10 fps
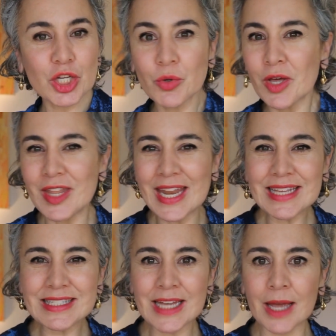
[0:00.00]
So the
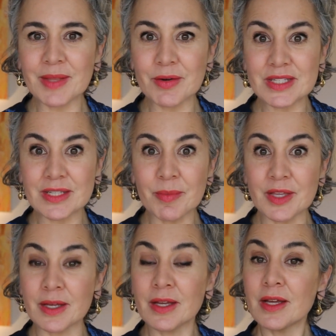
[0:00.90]
next time there is
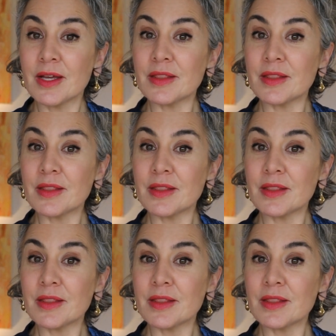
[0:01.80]
something